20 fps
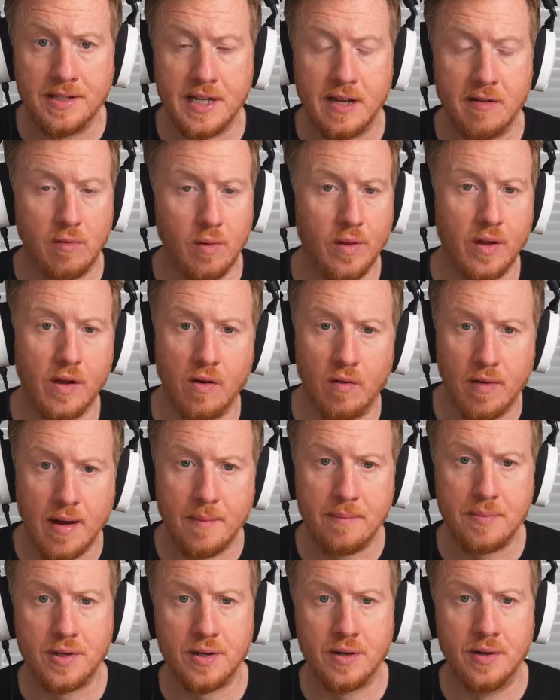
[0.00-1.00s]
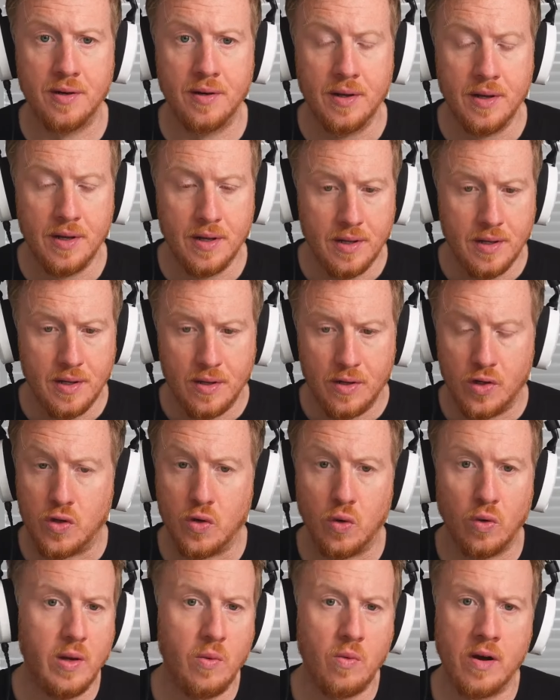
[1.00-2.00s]
here or the corruption,
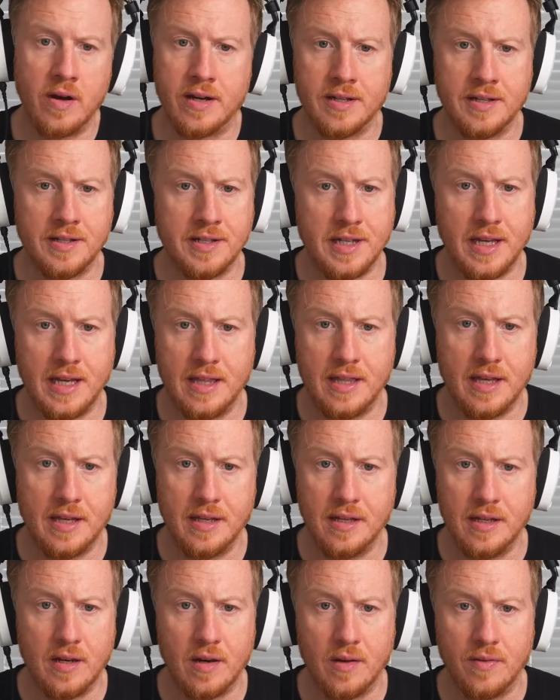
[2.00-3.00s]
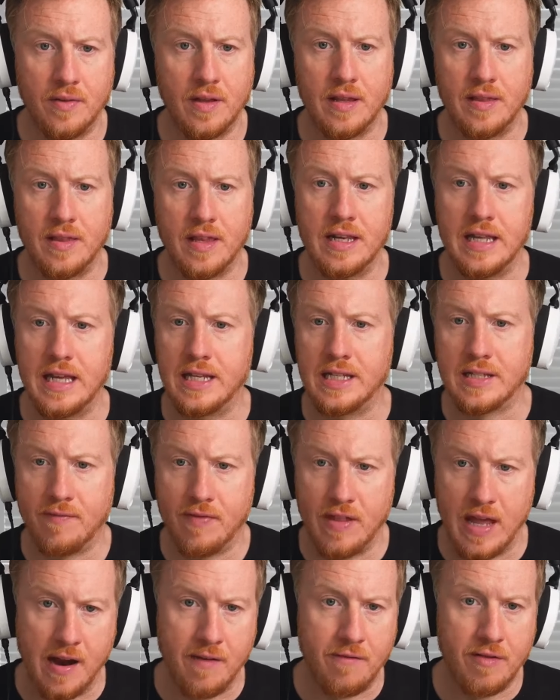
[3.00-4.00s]
surely one can see that, the needs of
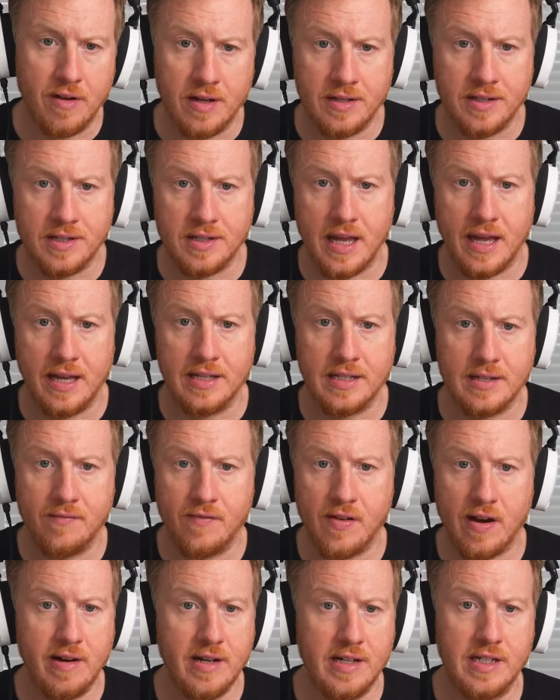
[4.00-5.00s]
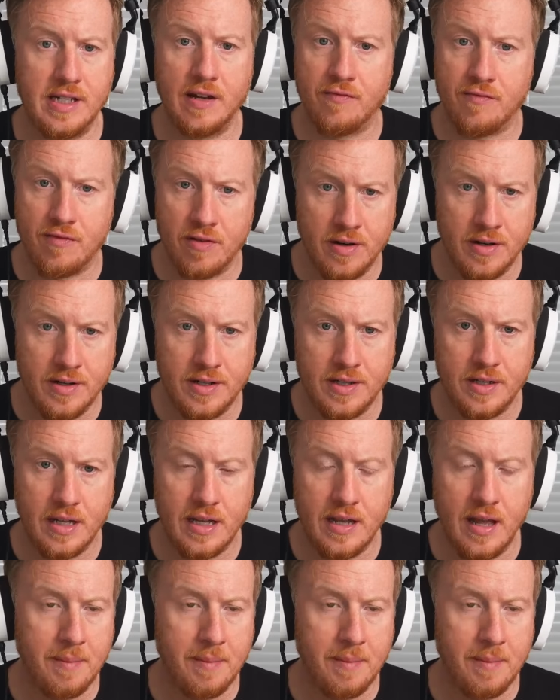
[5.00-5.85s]
the African states are very different.